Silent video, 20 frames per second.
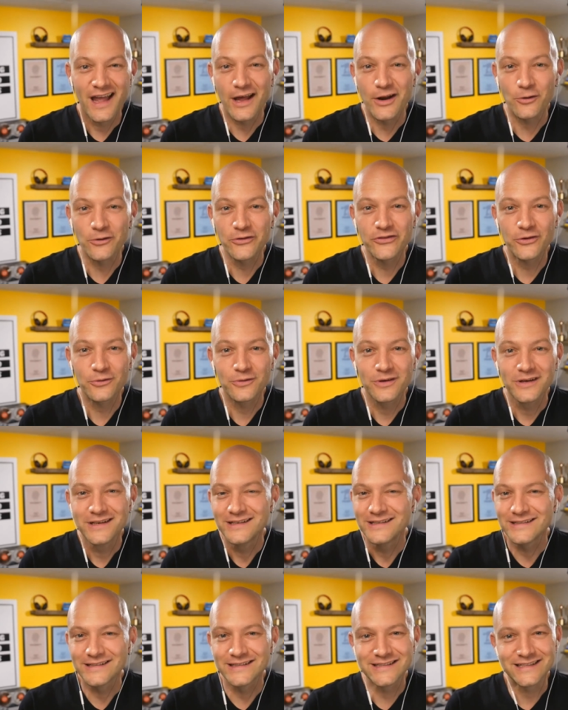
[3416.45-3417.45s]
And also,
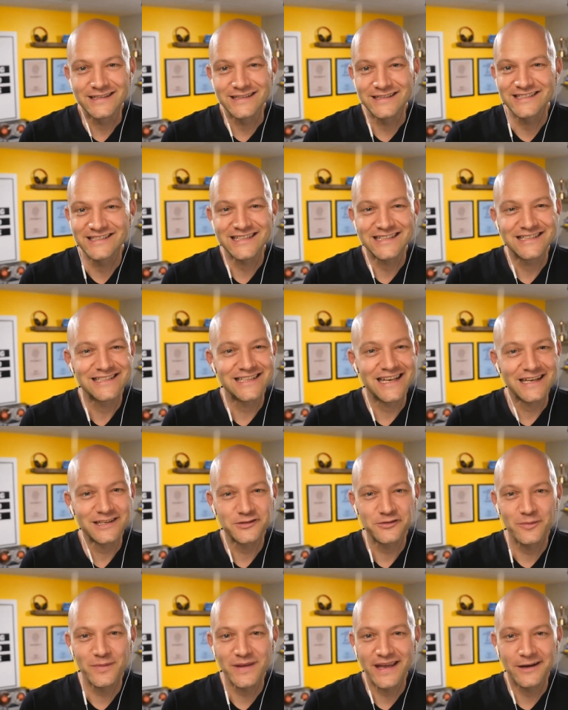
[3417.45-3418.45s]
listen,
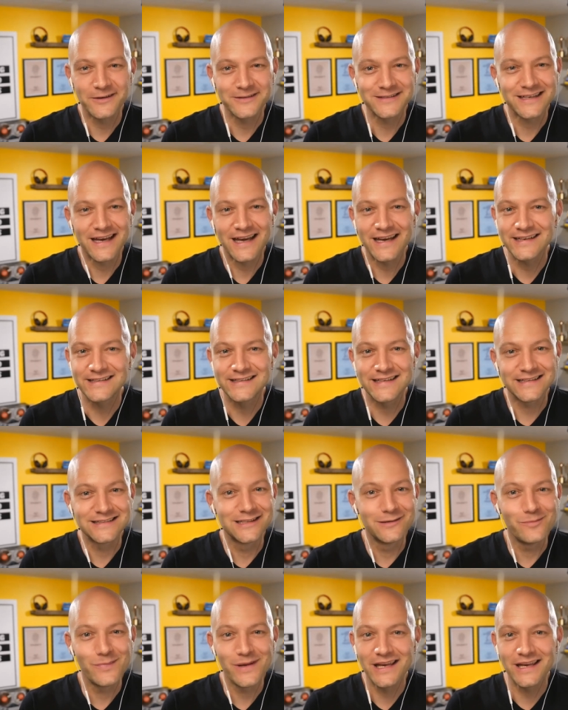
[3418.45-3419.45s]
success from the outside
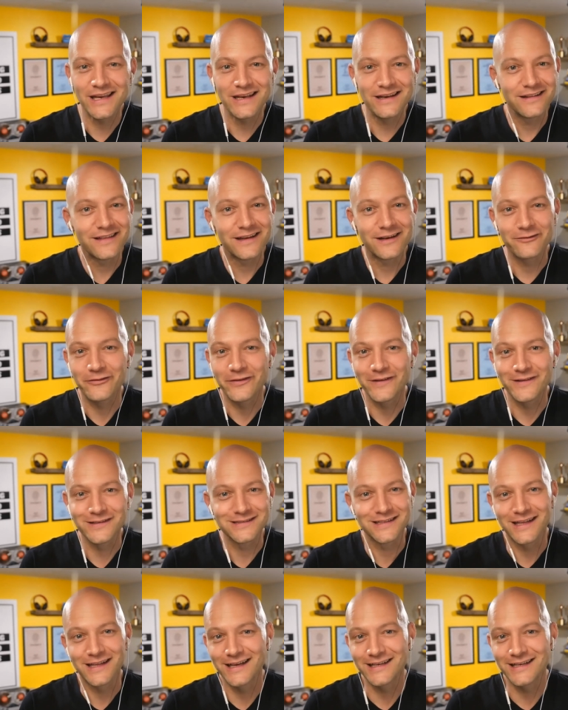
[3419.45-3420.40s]
doesn't mean that it feels